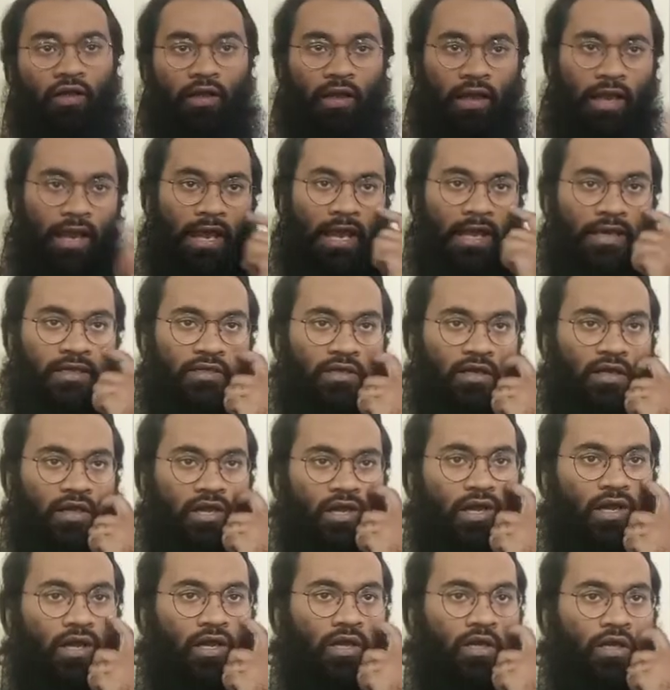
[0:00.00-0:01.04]
and
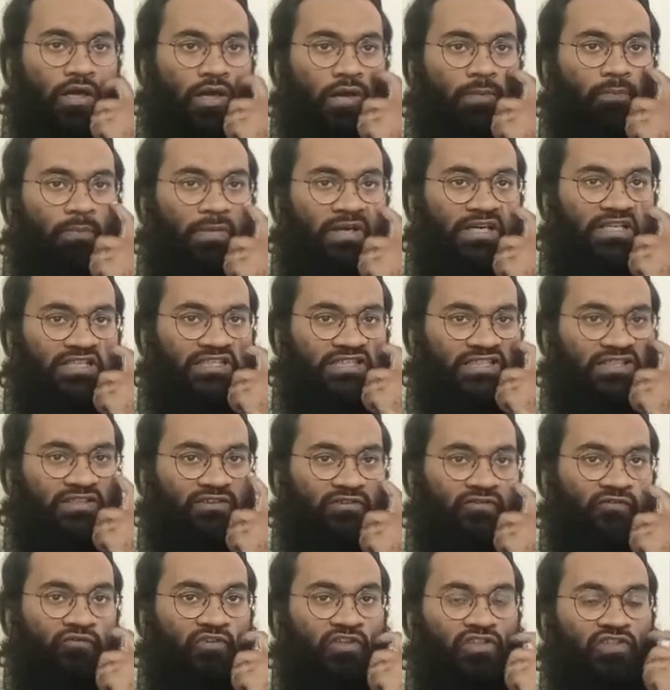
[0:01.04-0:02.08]

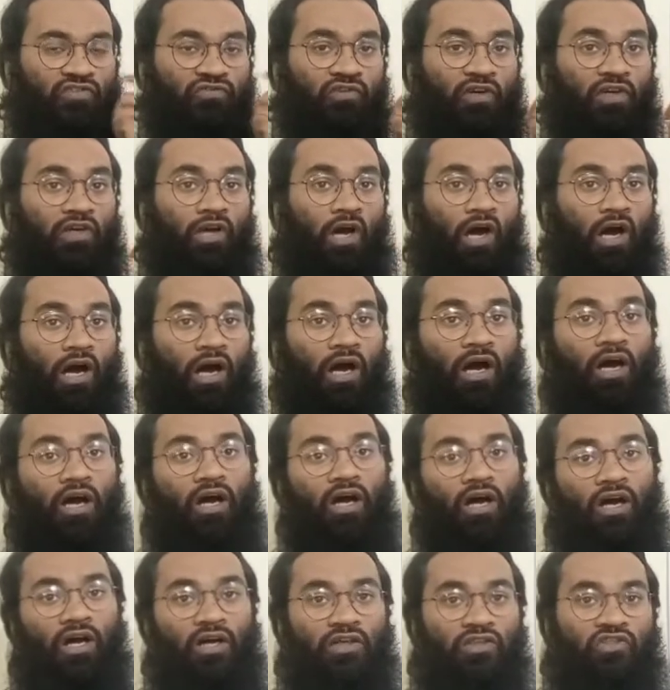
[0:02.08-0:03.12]
medicine which were
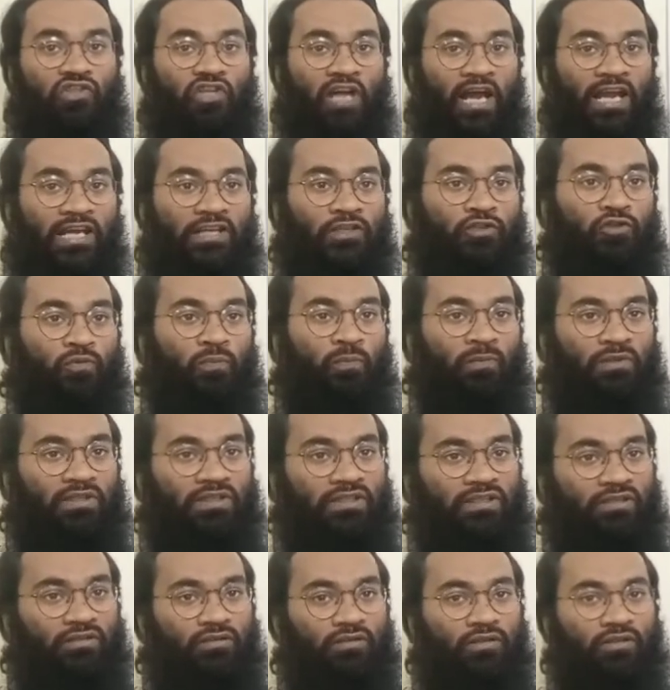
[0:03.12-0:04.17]
trying
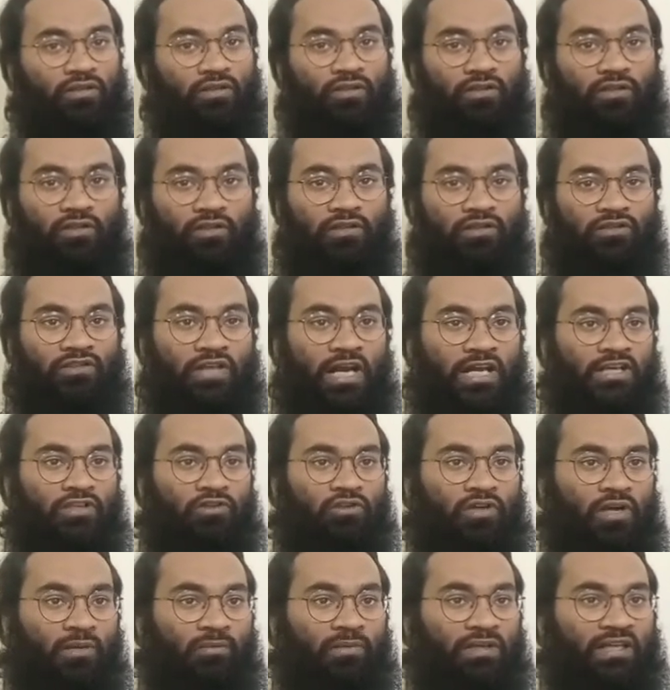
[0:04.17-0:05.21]
to
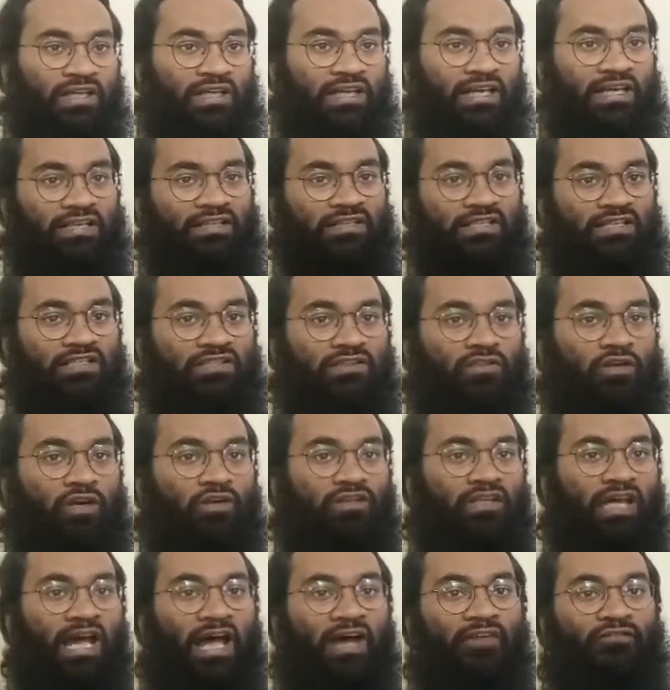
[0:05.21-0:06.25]
communicate does
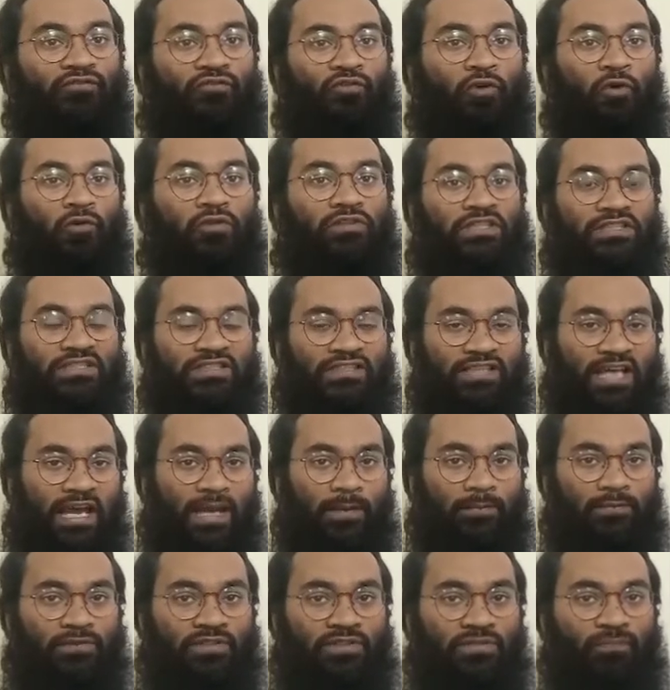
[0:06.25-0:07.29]
not have those
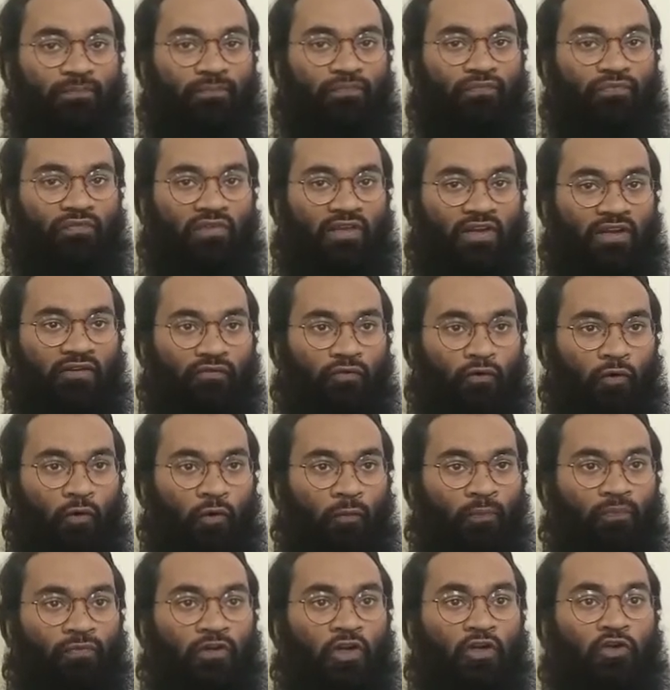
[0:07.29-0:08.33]
enzymes.
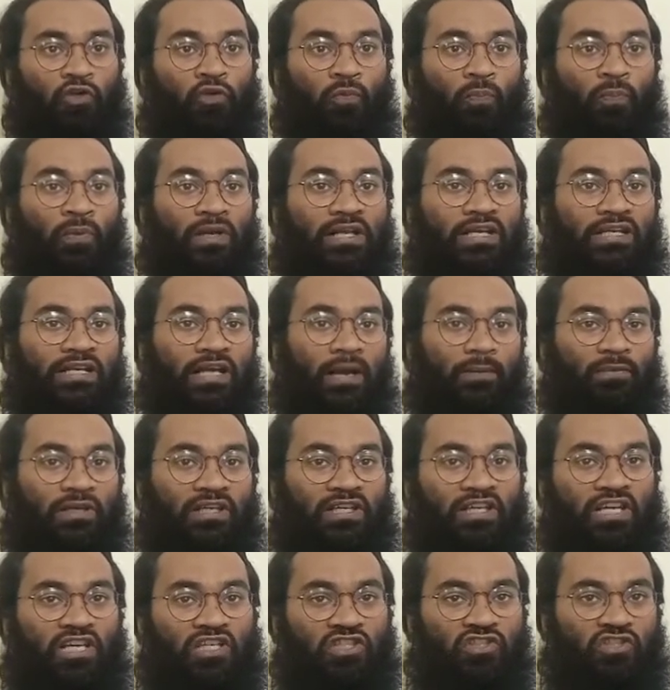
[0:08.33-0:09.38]
Therefore, to bring
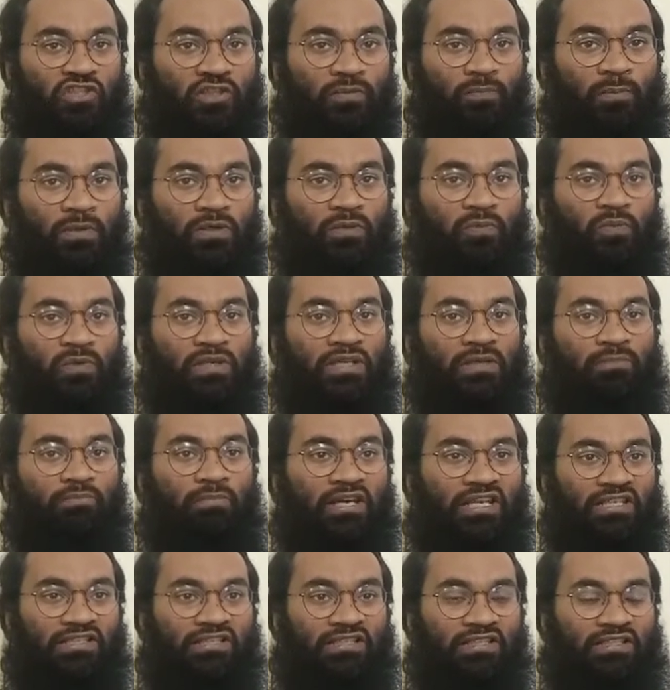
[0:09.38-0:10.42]
communication between
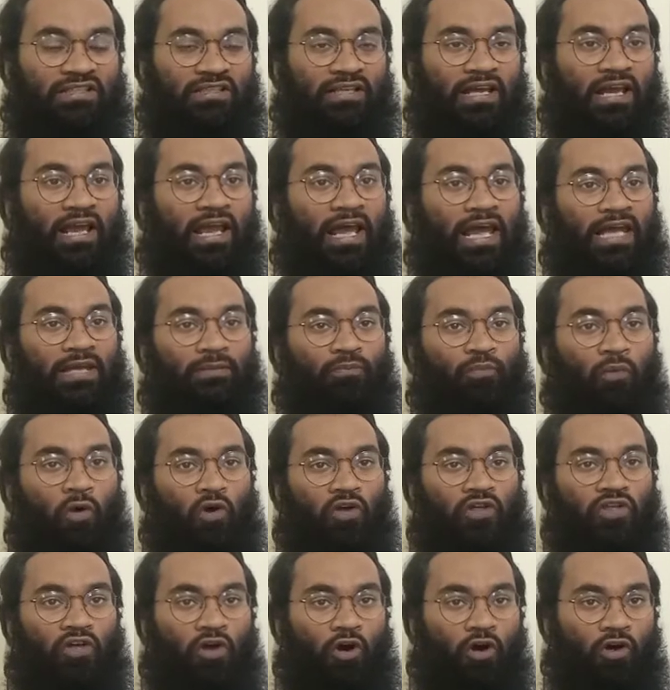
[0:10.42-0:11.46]
medicine and
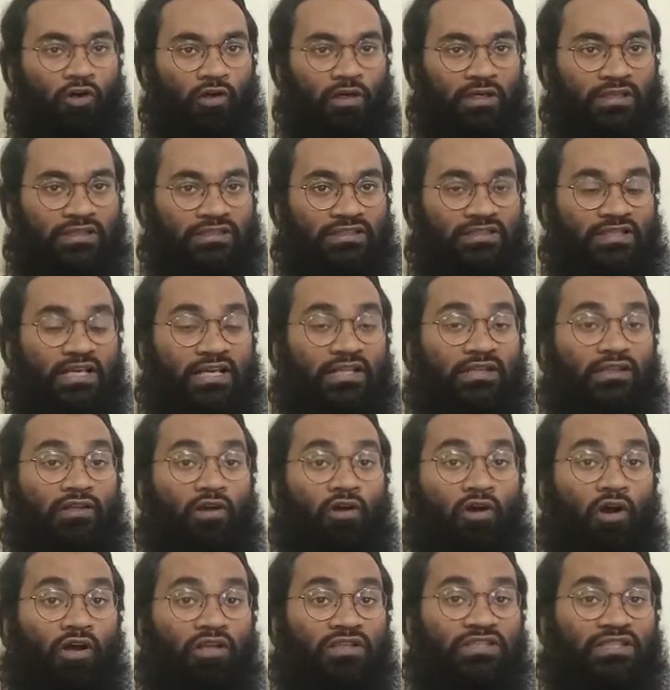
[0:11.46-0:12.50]
body organs, the
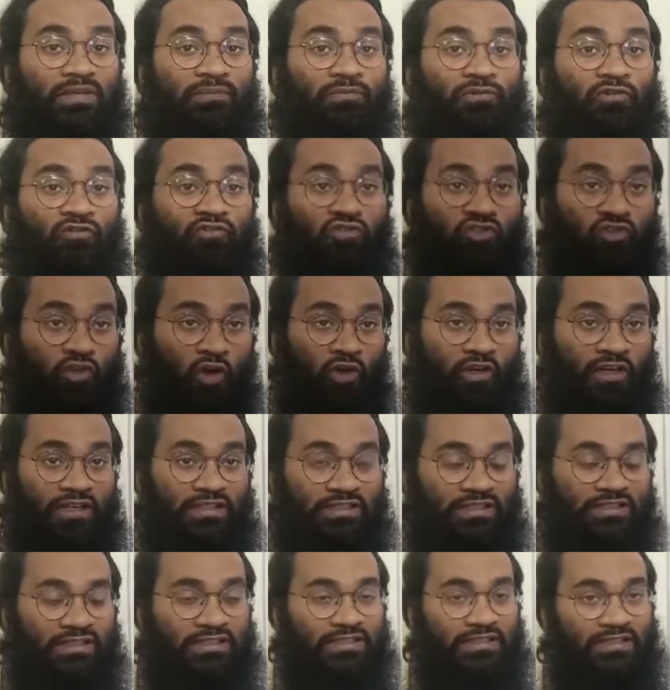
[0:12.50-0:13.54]
concept of
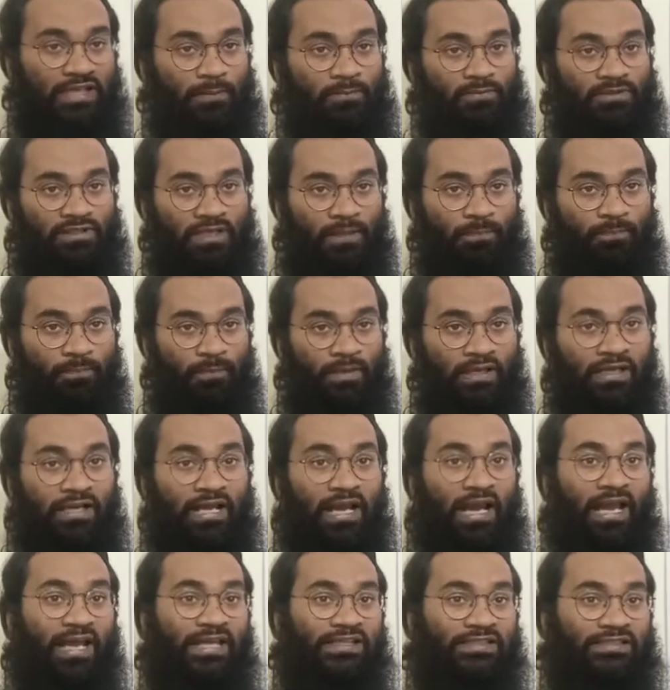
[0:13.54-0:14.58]
sockets comes
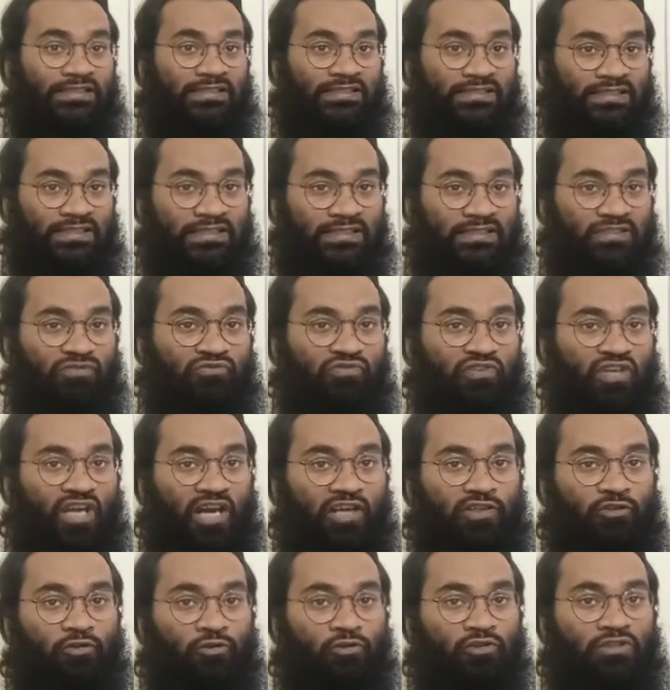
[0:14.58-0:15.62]
up, and since we
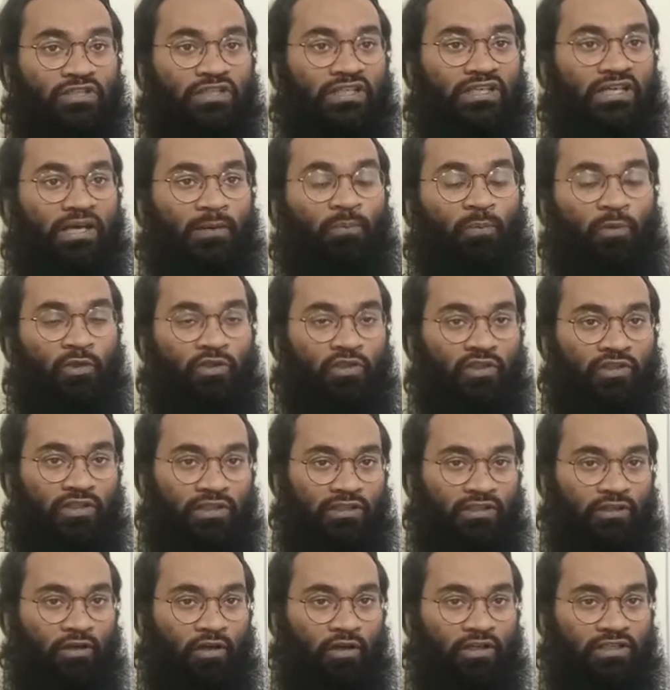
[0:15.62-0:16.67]
are using computer
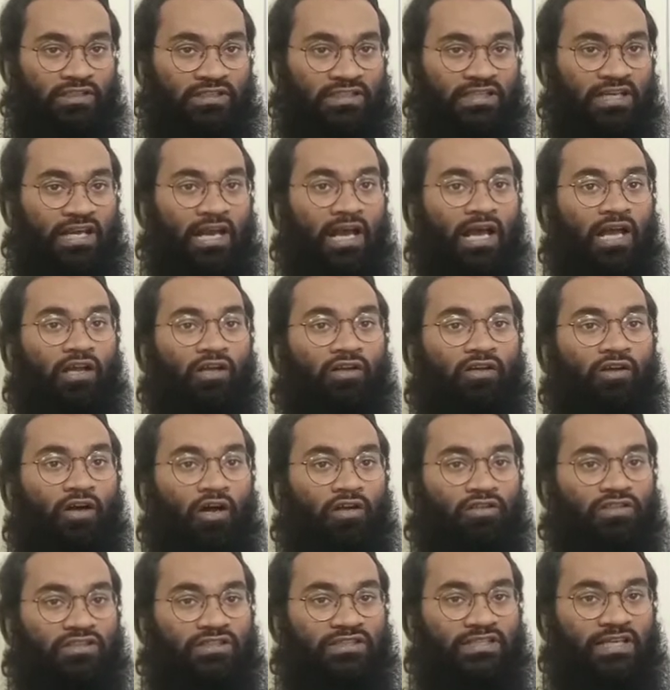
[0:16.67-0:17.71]
technology
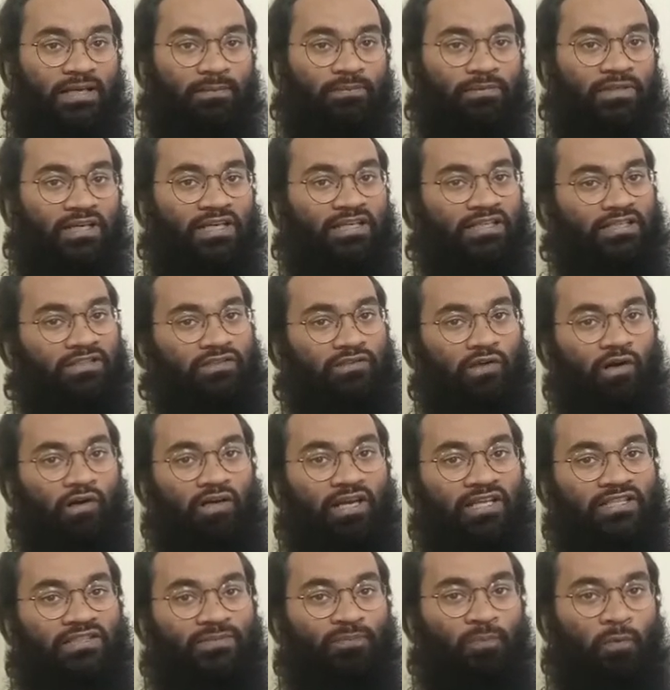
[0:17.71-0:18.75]
concept, it is called
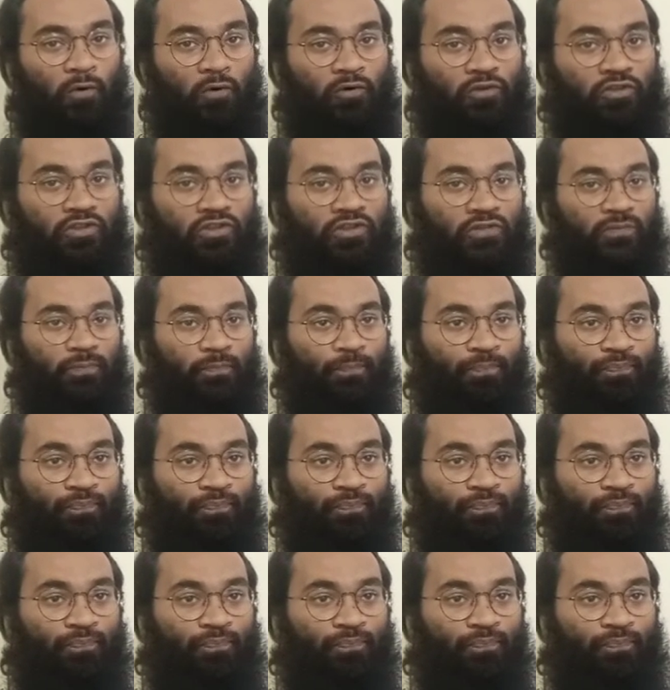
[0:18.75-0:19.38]
as ports.